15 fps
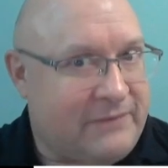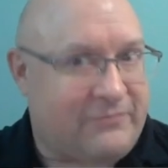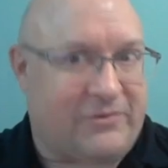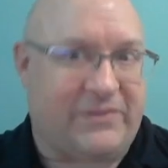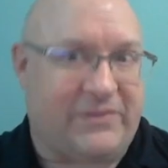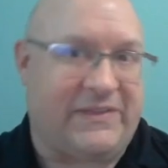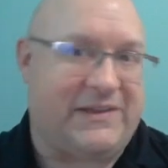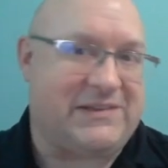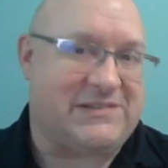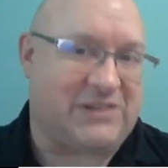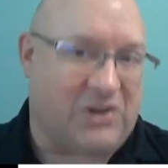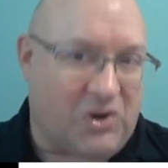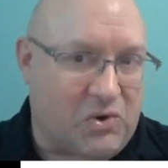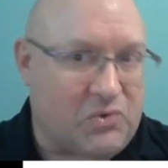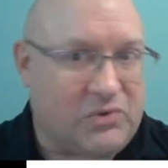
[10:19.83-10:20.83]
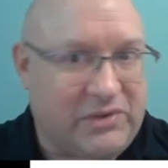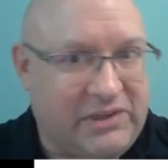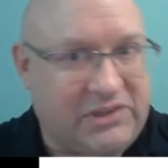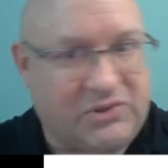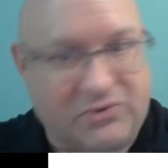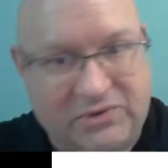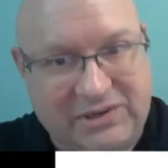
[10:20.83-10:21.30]
for things that only
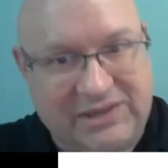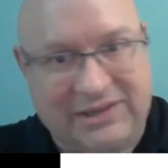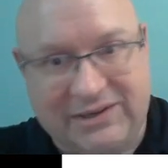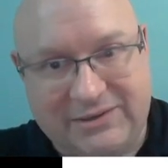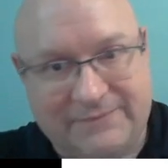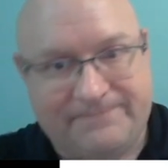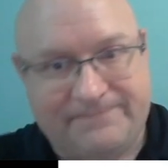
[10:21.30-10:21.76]
you need.